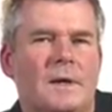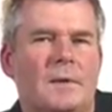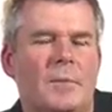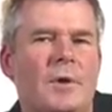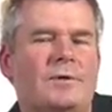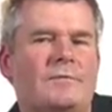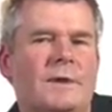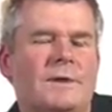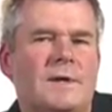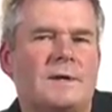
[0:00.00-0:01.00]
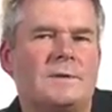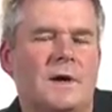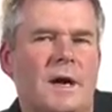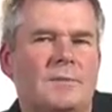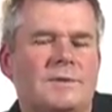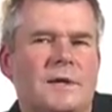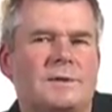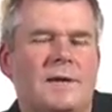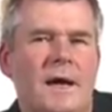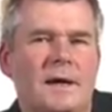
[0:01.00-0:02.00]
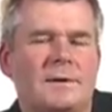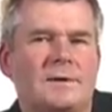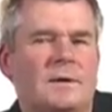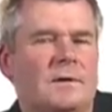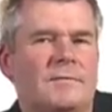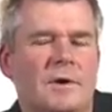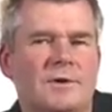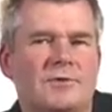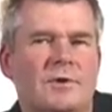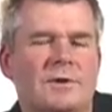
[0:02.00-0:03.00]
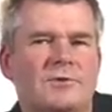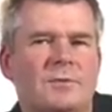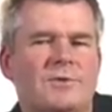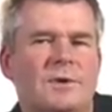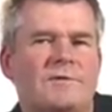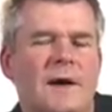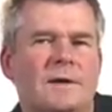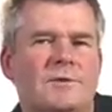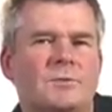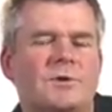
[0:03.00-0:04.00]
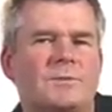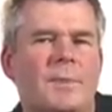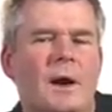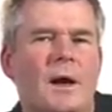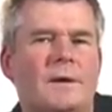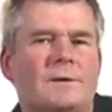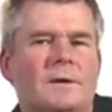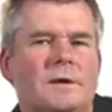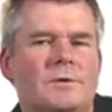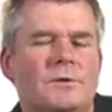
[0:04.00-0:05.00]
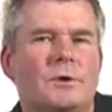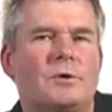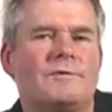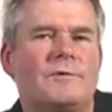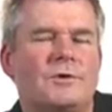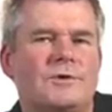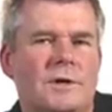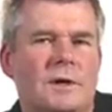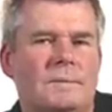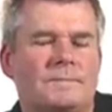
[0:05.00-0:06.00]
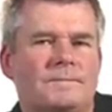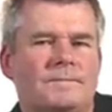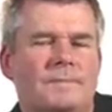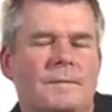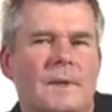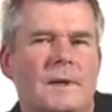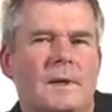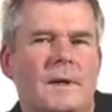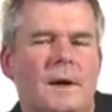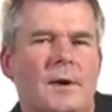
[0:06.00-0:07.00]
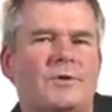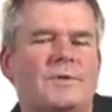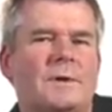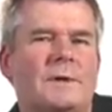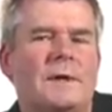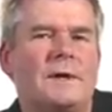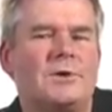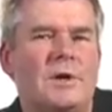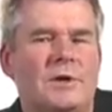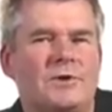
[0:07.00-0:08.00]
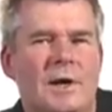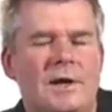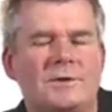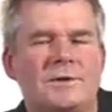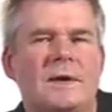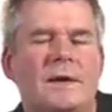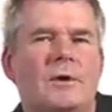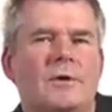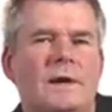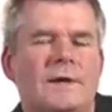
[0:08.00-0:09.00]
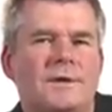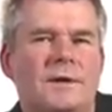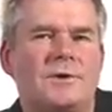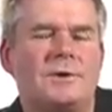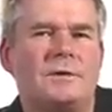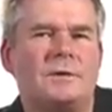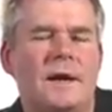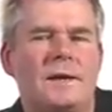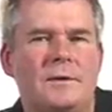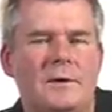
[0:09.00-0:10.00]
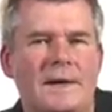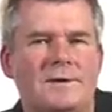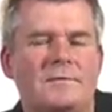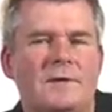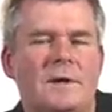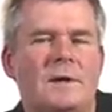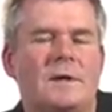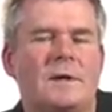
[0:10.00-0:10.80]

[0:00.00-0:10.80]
Both of these enzymes can target various transcription factors which bind to the GLUT4 gene, and ultimately changes in their localization and in their activity